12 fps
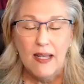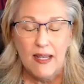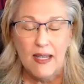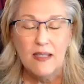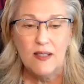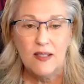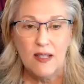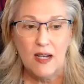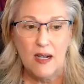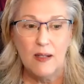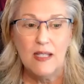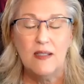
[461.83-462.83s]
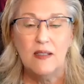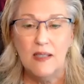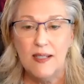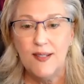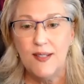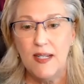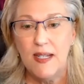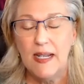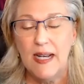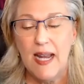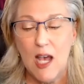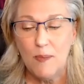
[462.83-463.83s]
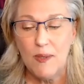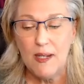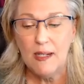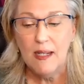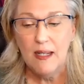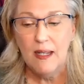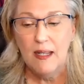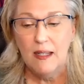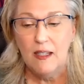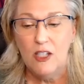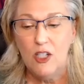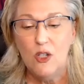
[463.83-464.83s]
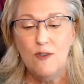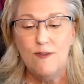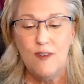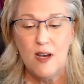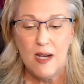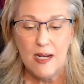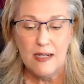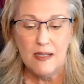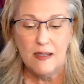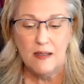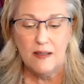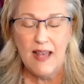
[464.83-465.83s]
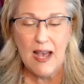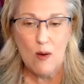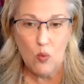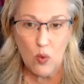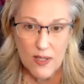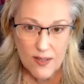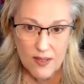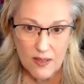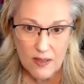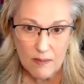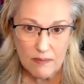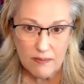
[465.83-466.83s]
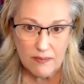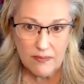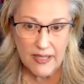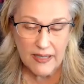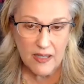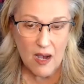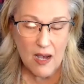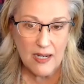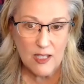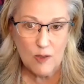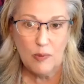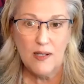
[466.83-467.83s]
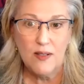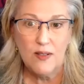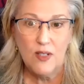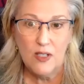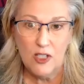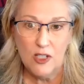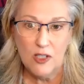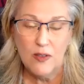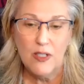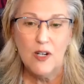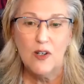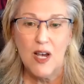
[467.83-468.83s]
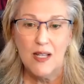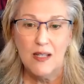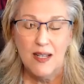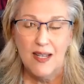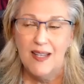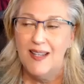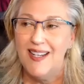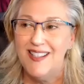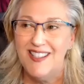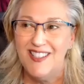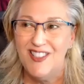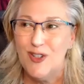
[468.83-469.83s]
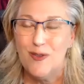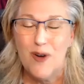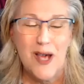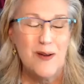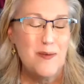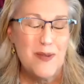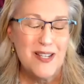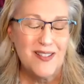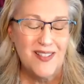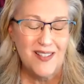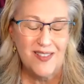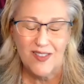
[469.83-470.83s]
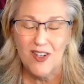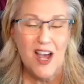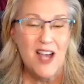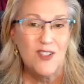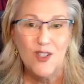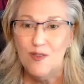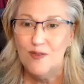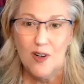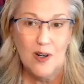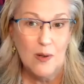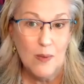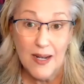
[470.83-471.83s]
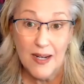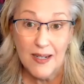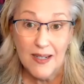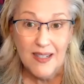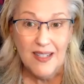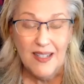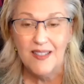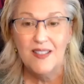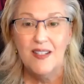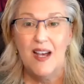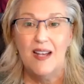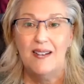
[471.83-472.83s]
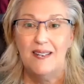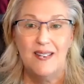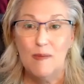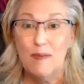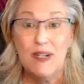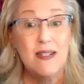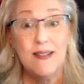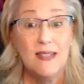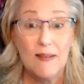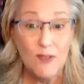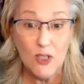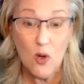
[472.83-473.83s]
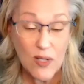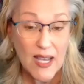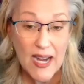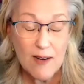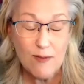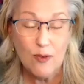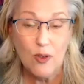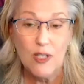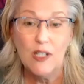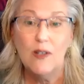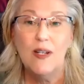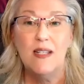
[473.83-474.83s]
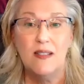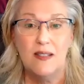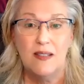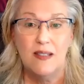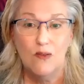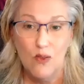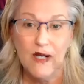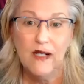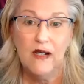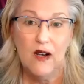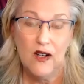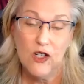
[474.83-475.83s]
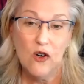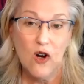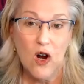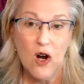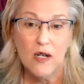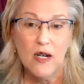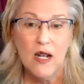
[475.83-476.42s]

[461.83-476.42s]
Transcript: It's listening and helping you find that wisdom that God has placed in you. You know, God in Deuteronomy, it says it's not too far away. It's not, somebody doesn't have to go get it for you. It's written on your heart.